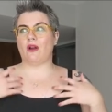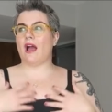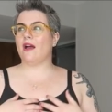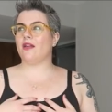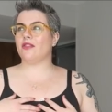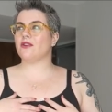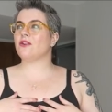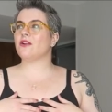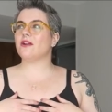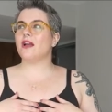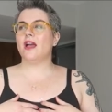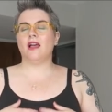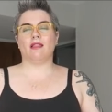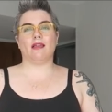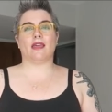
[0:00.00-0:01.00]
rather
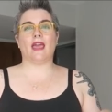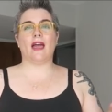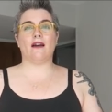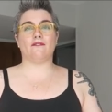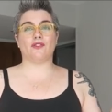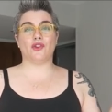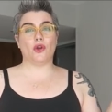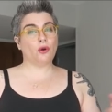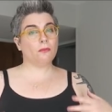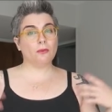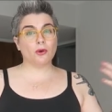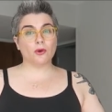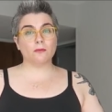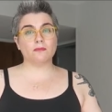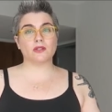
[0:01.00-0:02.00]
like have no
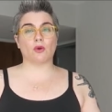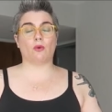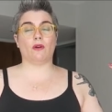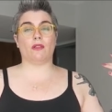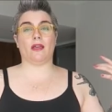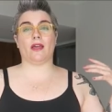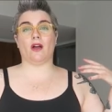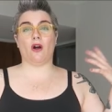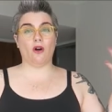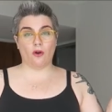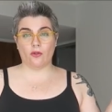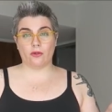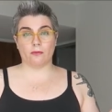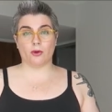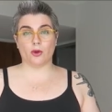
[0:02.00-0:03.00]
boobs or like
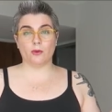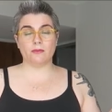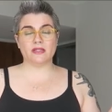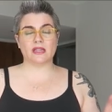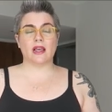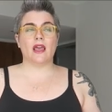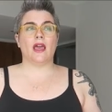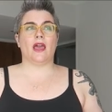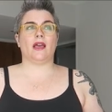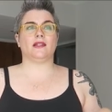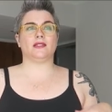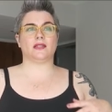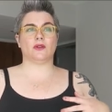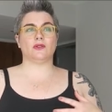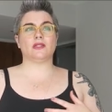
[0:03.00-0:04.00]
all the boobs.
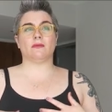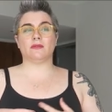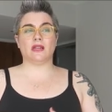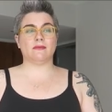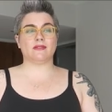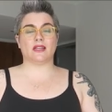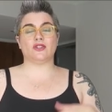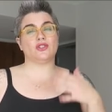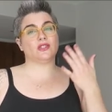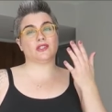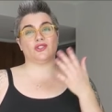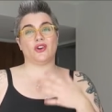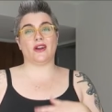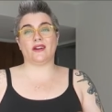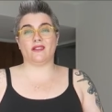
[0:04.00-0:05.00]
And so sometimes I just
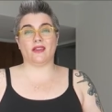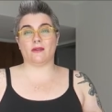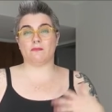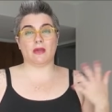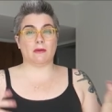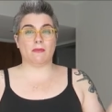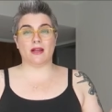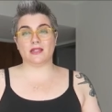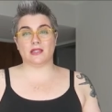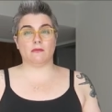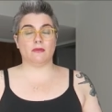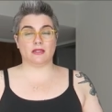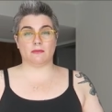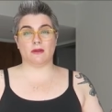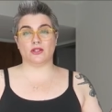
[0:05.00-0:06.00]
try to like minimize
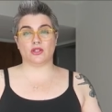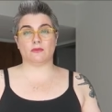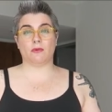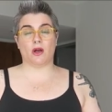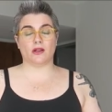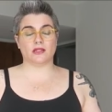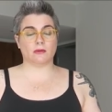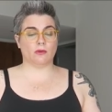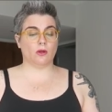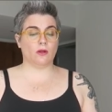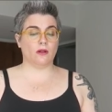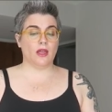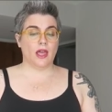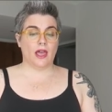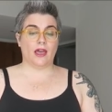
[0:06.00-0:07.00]
them as much as
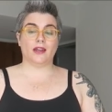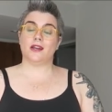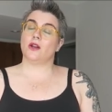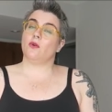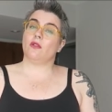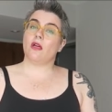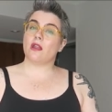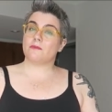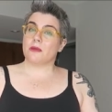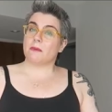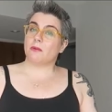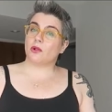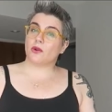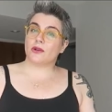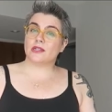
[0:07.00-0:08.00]
possible. And I know a lot of
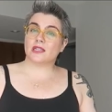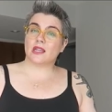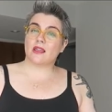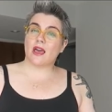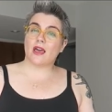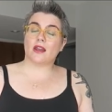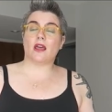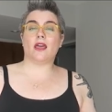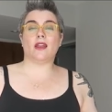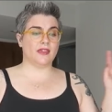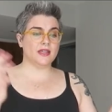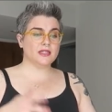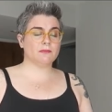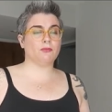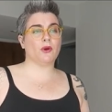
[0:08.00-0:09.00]
people are into that.
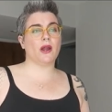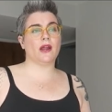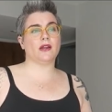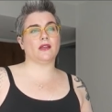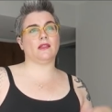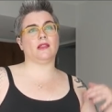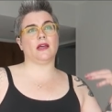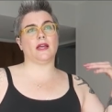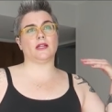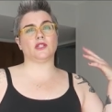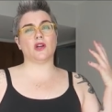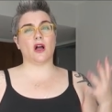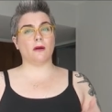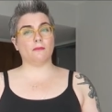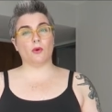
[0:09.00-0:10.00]
This brand and like
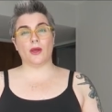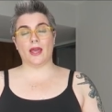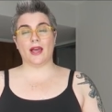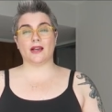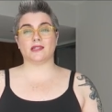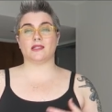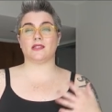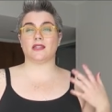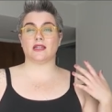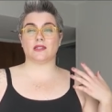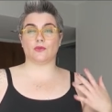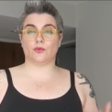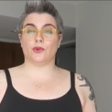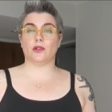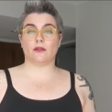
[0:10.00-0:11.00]
Tomboy X
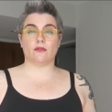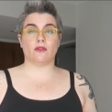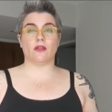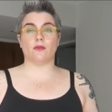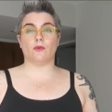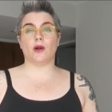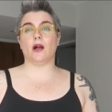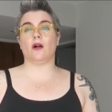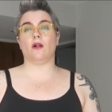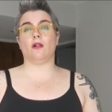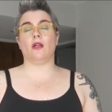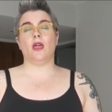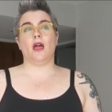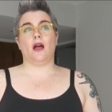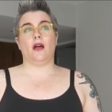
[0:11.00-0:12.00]
does it really, really well